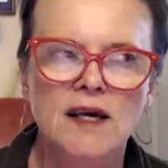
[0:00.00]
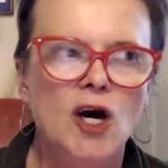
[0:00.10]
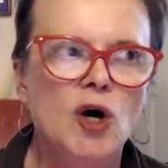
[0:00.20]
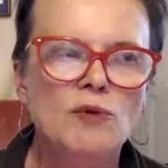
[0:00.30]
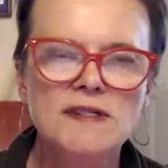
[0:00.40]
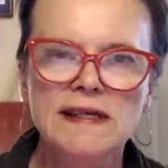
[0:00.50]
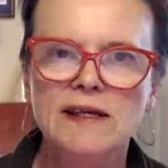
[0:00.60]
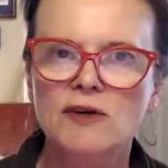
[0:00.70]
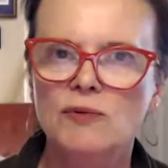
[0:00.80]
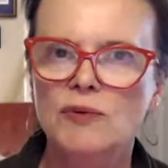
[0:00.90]
almost like
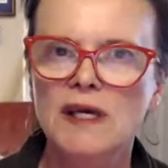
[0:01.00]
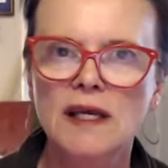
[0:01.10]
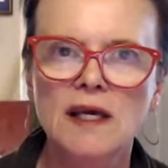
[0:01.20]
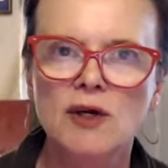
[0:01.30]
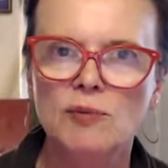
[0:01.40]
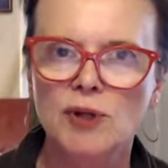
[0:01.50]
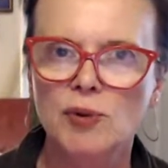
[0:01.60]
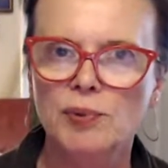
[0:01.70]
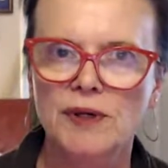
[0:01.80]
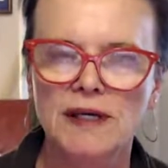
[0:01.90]
you're reading your
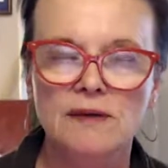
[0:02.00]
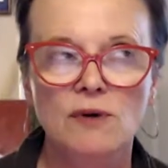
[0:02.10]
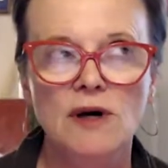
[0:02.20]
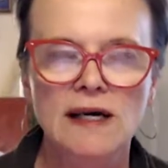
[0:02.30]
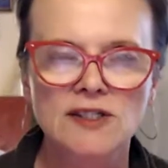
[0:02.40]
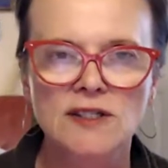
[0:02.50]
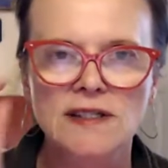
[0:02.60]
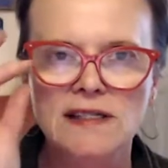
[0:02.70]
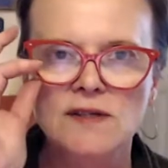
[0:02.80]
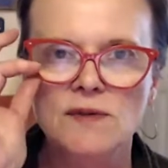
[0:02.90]
blueprint. Well, actually,
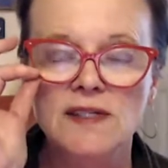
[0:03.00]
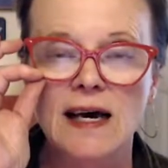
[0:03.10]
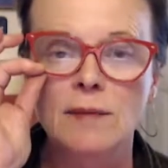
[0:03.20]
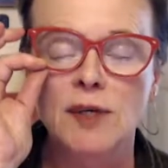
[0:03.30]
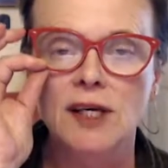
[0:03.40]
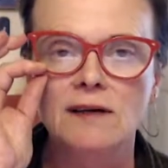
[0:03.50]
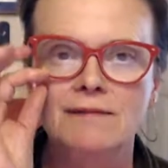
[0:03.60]
that's what's happening.